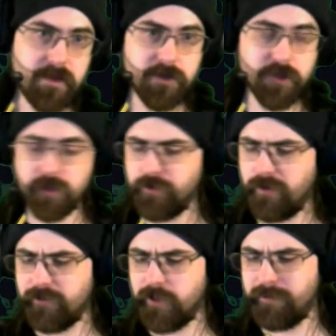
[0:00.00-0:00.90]
Josh, you
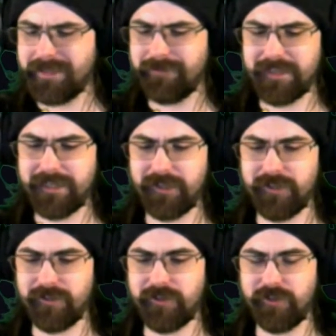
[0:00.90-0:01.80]
have an open
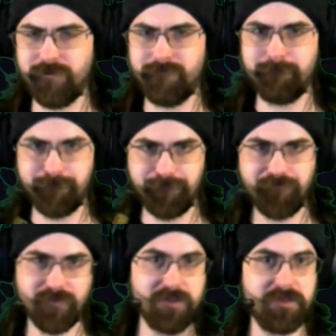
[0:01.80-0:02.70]
invitation to
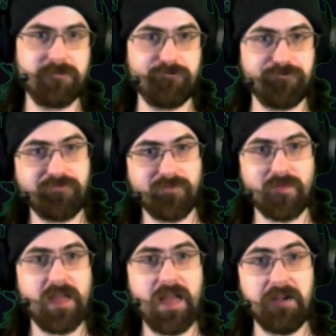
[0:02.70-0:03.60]
you know,
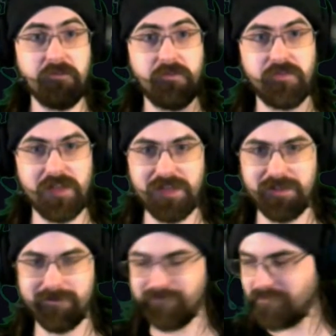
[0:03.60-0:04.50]
health,
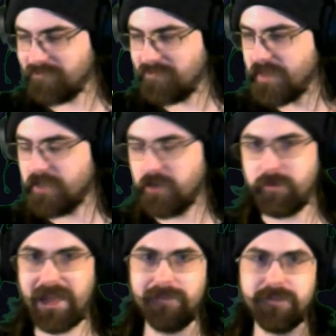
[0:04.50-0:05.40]

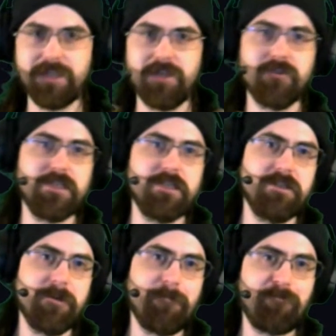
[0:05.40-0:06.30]
global health security
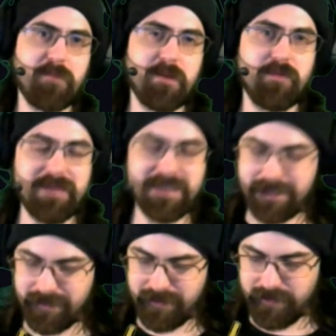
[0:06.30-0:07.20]

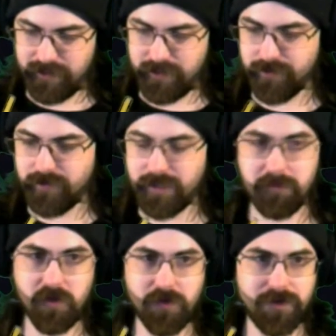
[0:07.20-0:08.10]
permitting, to
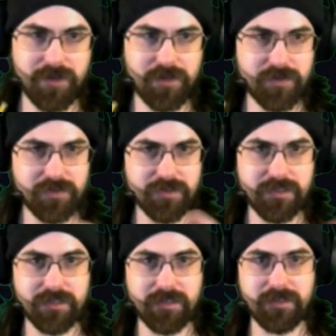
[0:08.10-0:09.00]
come on, and
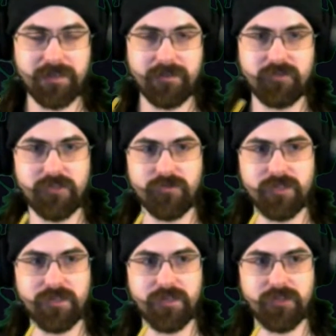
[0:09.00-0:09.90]
I'd love to do
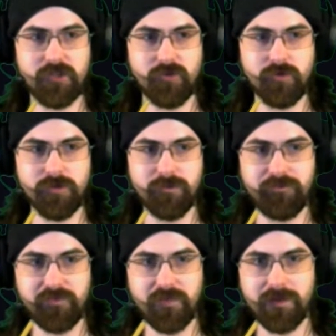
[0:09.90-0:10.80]
a dual
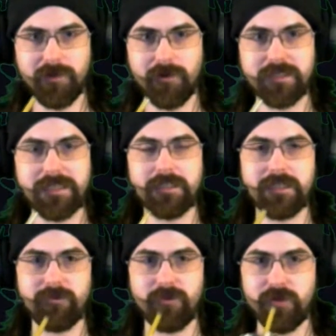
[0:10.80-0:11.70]
cocktail
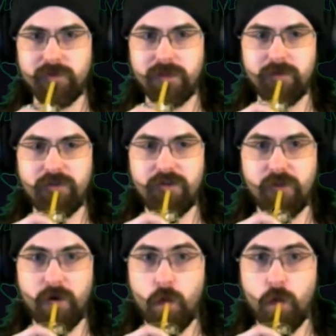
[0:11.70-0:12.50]
session with you. That'd be great fun.